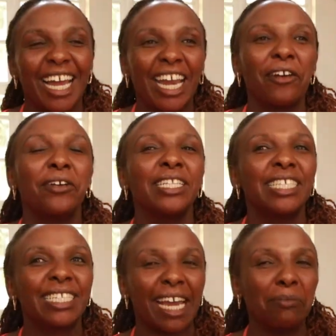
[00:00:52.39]
Now
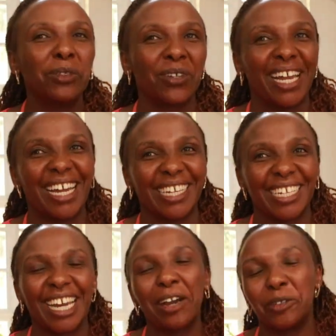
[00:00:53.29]
it's time to learn
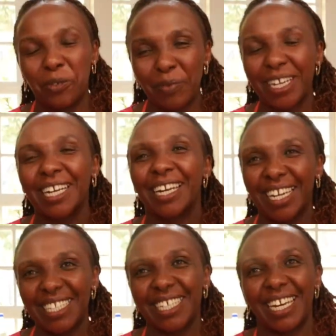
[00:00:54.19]
how to make
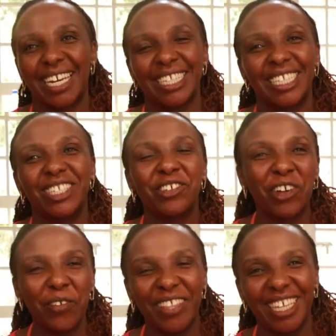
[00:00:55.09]
nice salads to
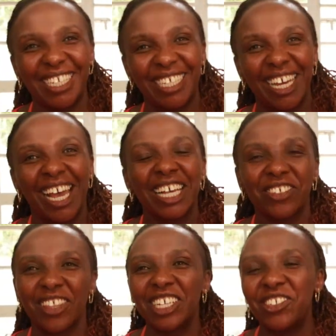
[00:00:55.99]
go with it
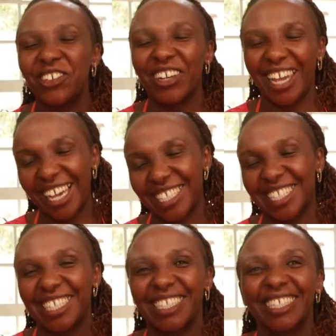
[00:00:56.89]
so that your
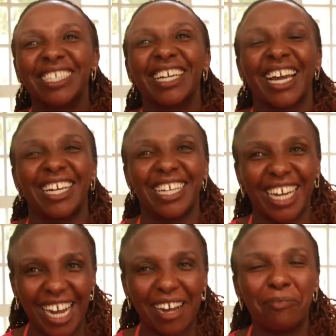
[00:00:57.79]
guests can
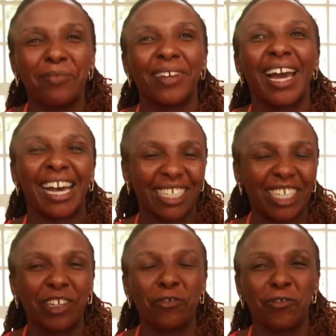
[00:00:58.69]
come
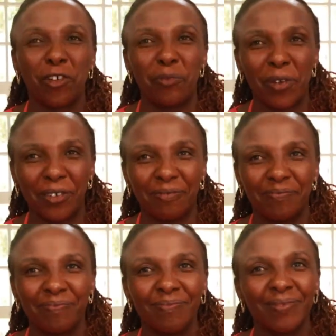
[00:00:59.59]
asking for more.
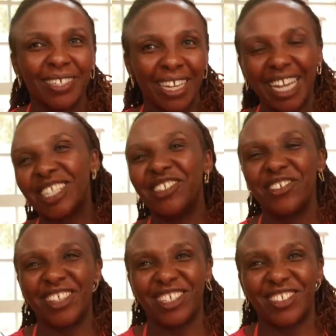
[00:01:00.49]
Let's
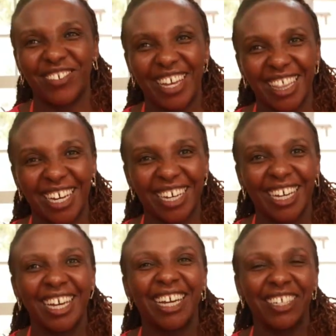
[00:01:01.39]
do this together.
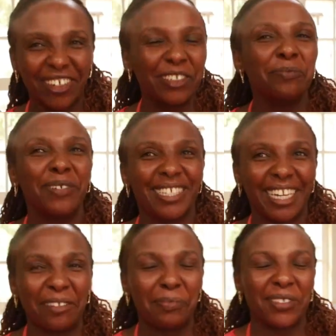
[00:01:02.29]
Don't miss
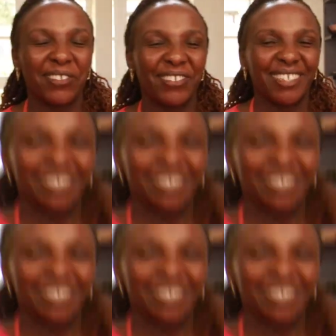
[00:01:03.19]
an episode.